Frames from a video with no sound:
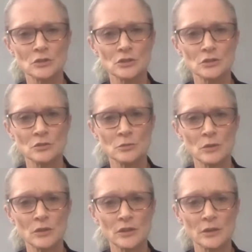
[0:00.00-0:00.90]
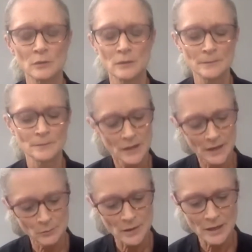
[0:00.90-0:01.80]
to do them with you
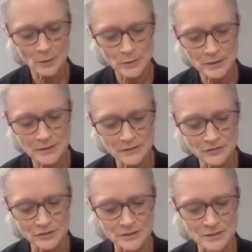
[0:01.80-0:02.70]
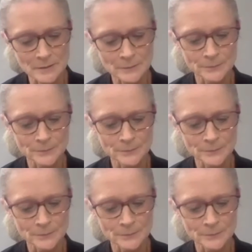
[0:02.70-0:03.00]
can make a big difference.